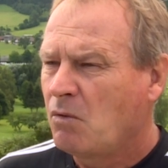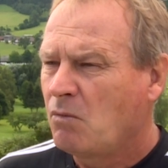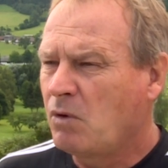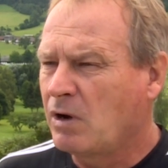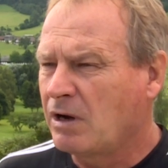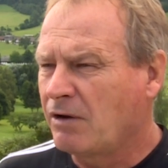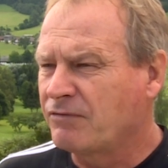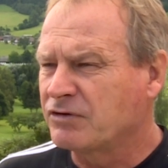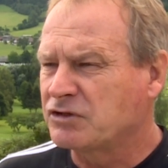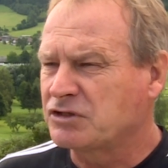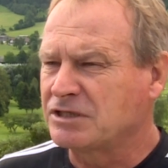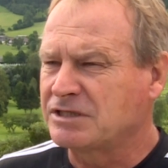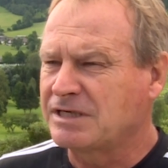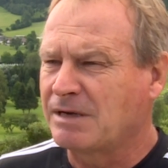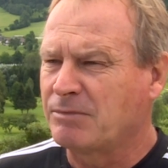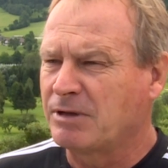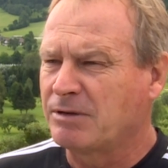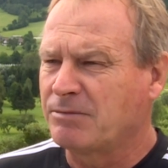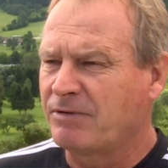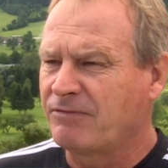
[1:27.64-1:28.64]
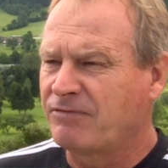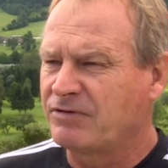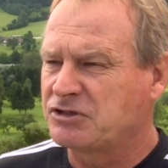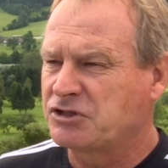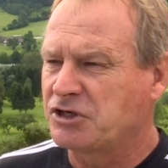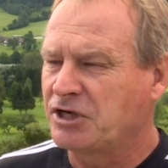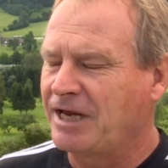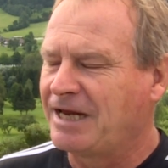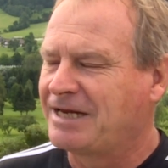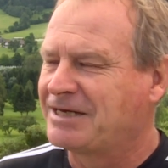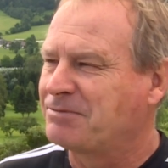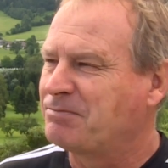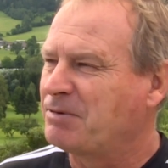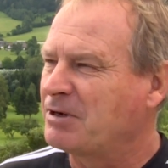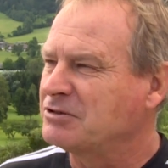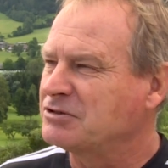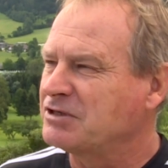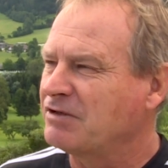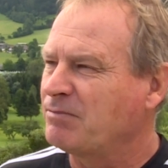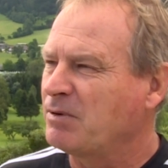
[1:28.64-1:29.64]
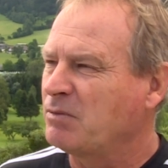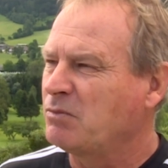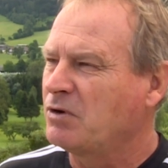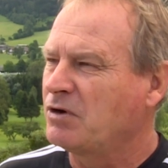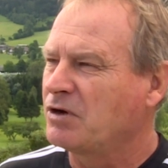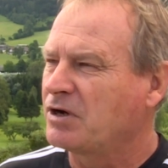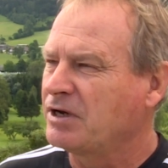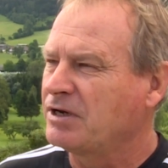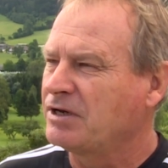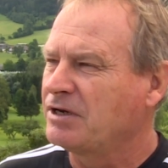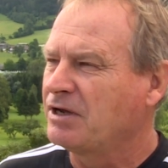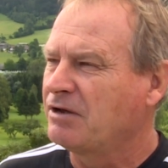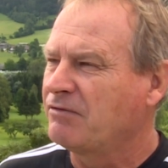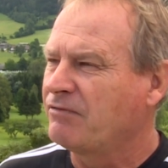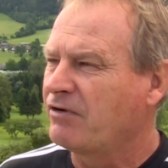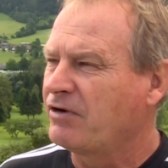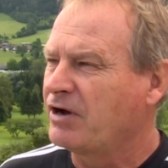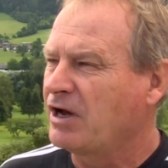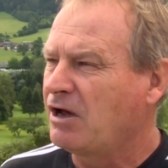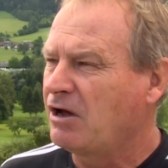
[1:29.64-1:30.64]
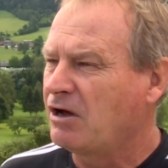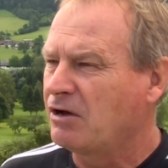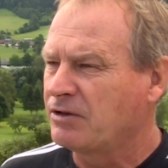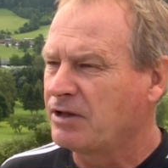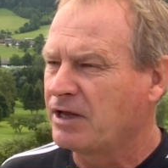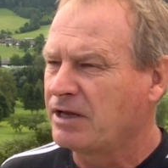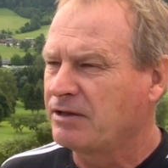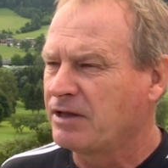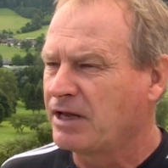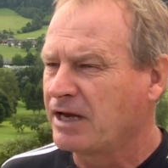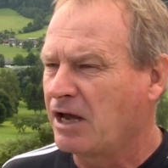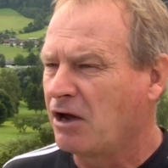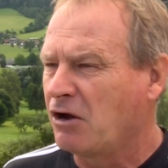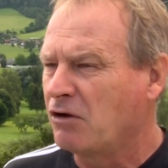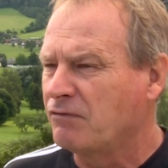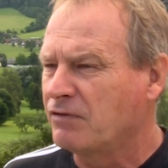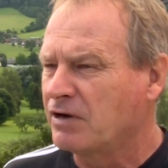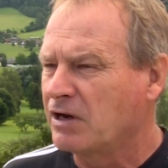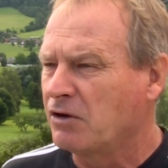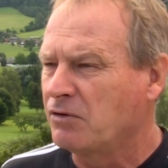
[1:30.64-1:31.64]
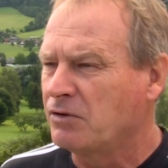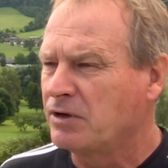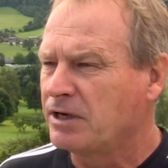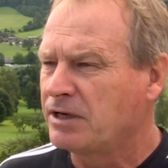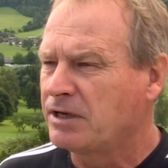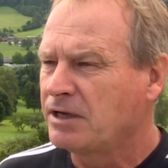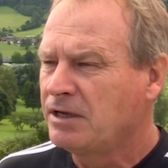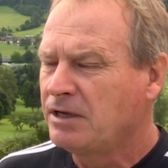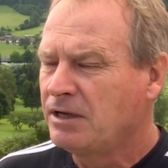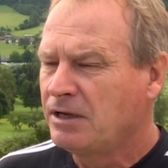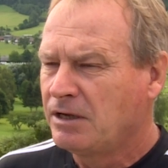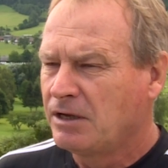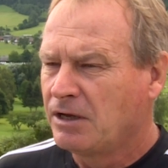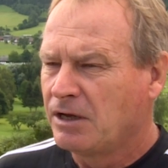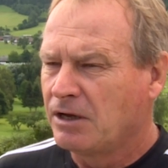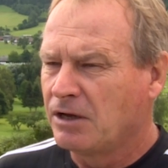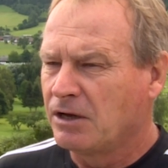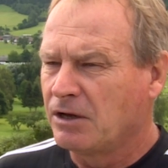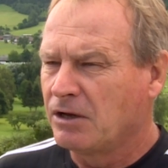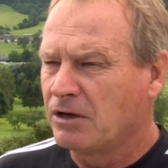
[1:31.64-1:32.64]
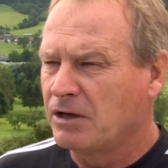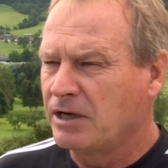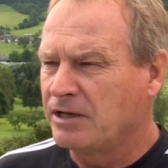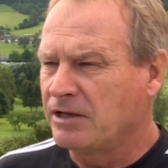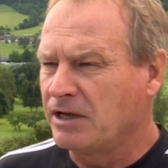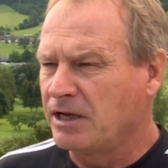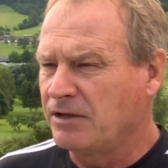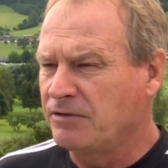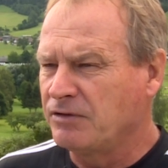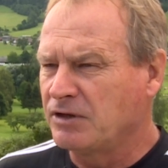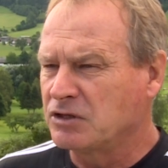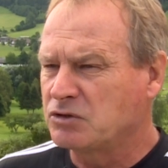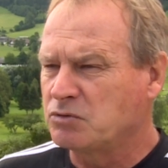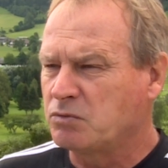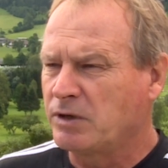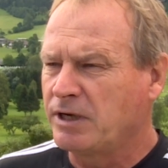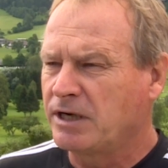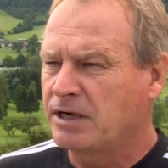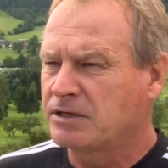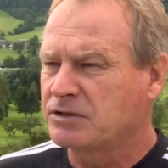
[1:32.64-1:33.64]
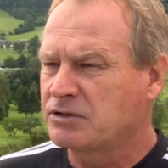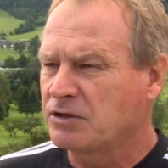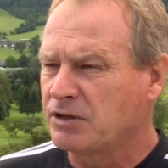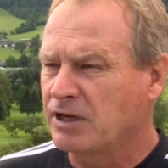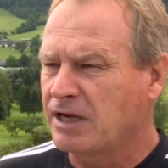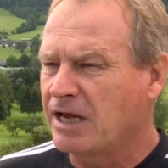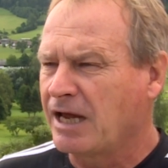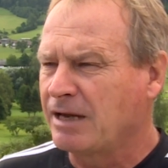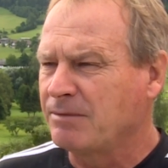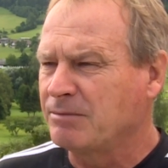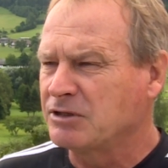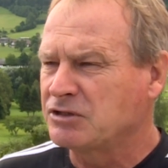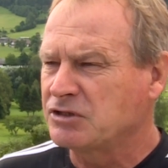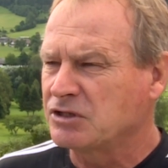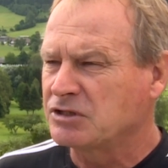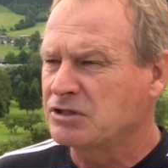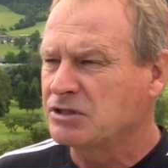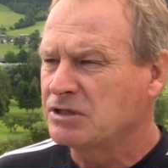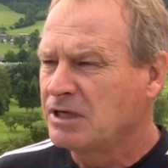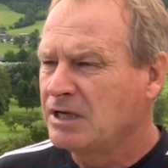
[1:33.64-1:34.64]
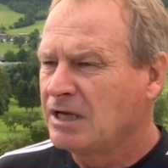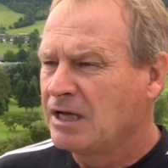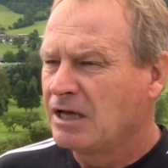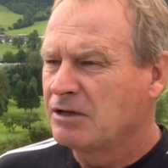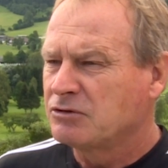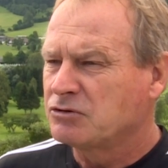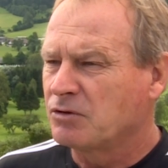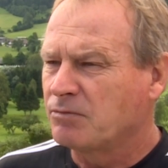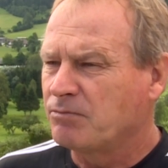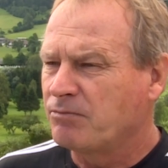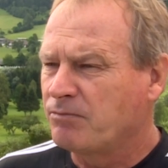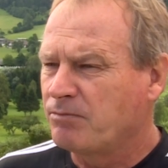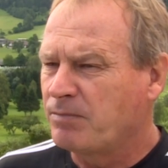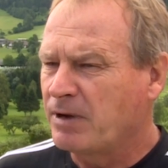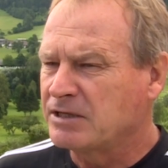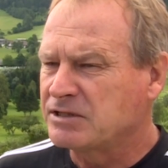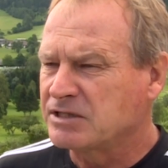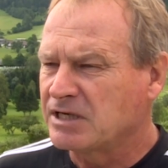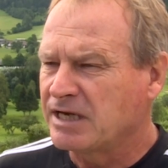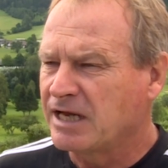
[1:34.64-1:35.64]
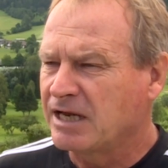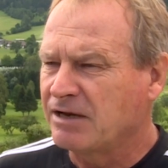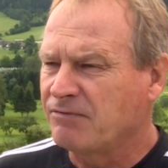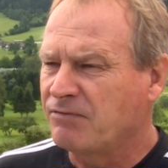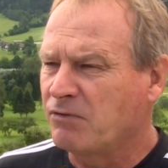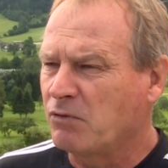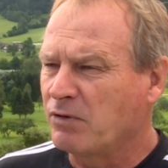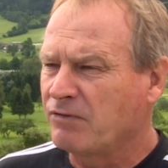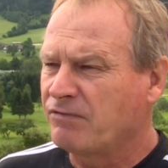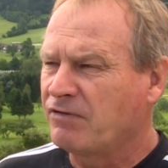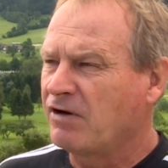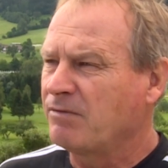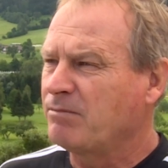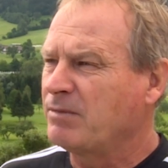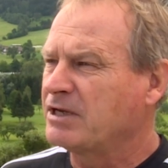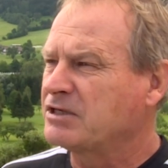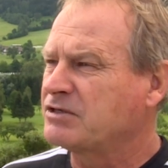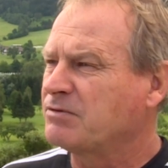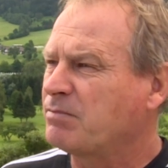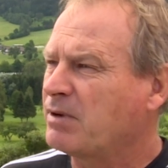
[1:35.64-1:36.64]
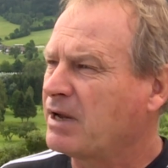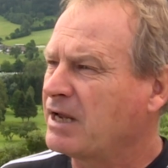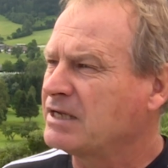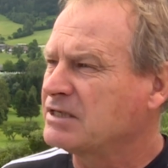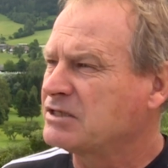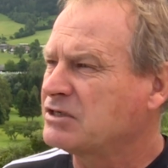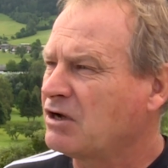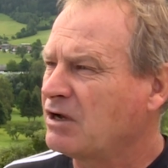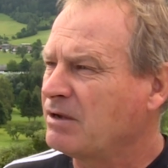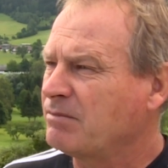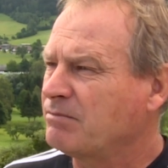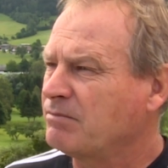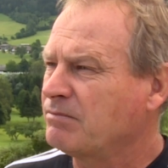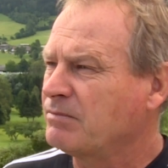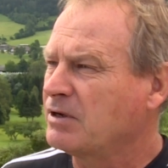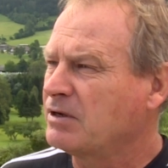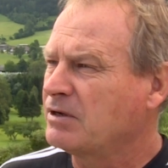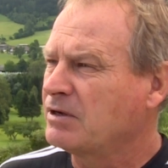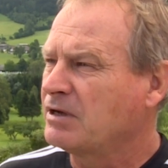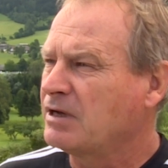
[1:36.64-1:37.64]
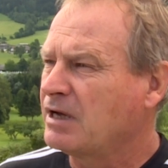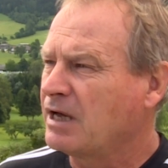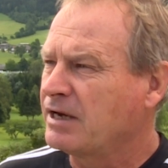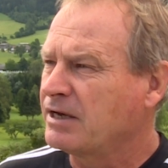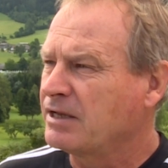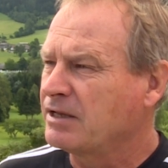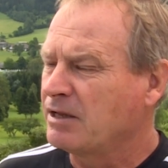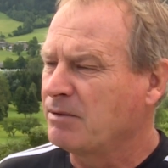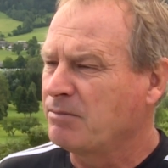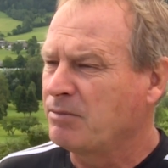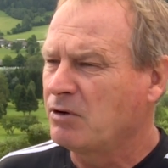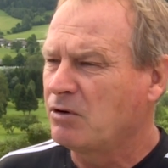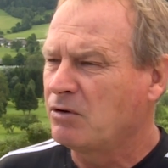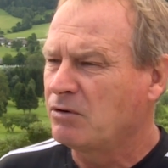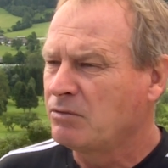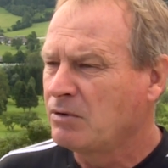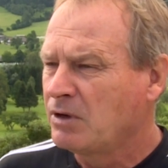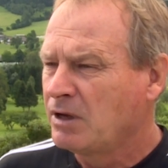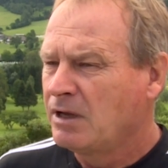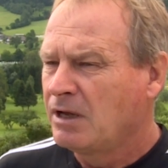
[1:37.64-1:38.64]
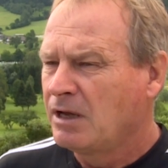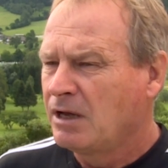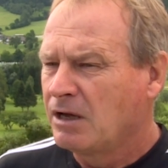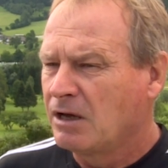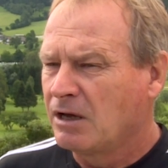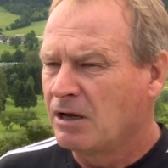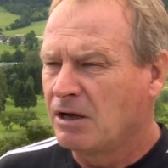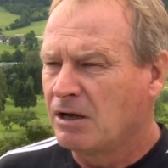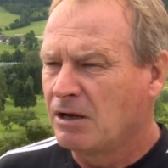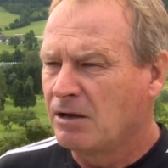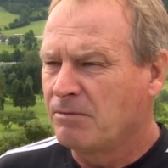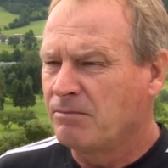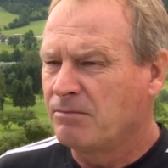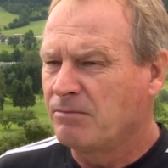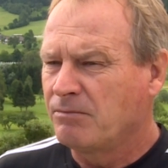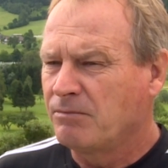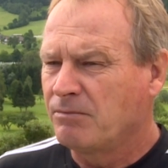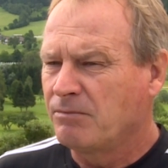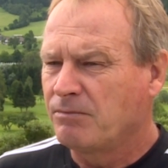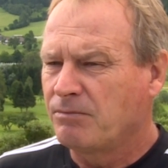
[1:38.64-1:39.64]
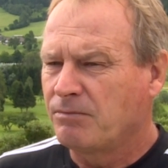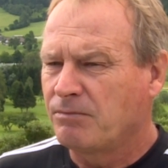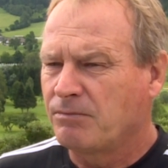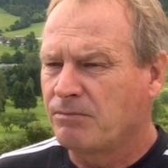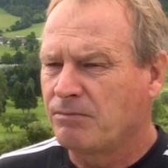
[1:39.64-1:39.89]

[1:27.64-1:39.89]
Well, obviously some of them are fatigued because they've been working very hard. They get overloaded in this week. So the game is just sort of basically getting 45 minutes of playing time under their belt. And